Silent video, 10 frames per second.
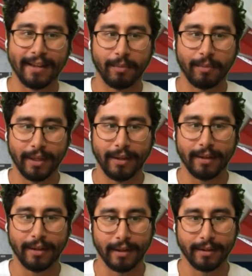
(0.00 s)

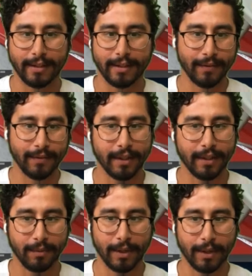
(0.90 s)
We
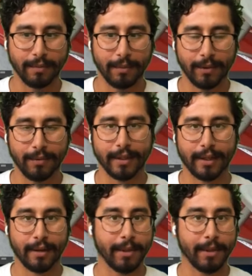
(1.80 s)
definitely welcome you to
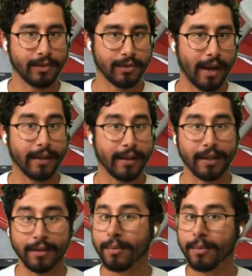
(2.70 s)
come in and try, and like
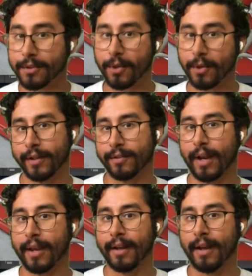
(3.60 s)
no one's perfect,
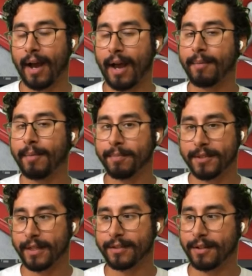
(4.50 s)
right? I make
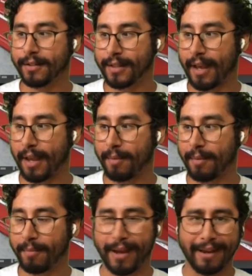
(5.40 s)
mistakes all the time.
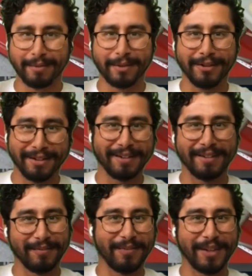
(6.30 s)
I couldn't
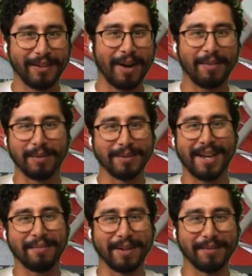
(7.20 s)
figure out what was
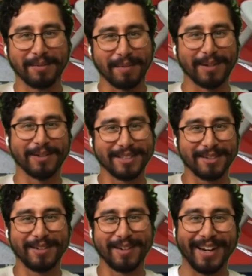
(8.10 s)
happening with my green
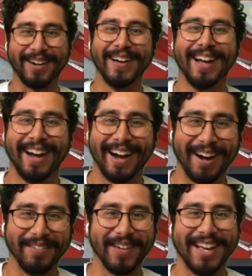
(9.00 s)
screen right now.
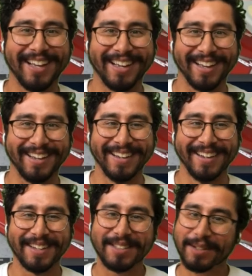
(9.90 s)

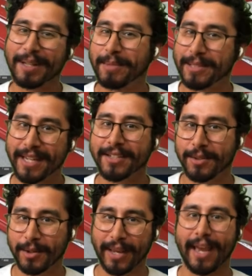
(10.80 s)
And so like mistakes are
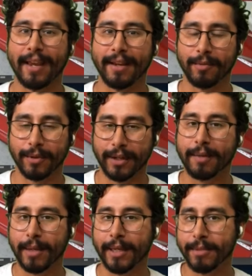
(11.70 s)
okay. We're gonna
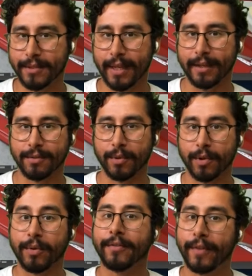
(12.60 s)
make mistakes. We're
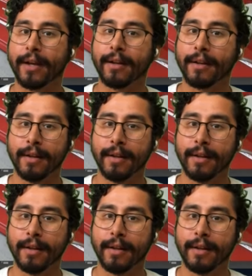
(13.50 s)
going to fail.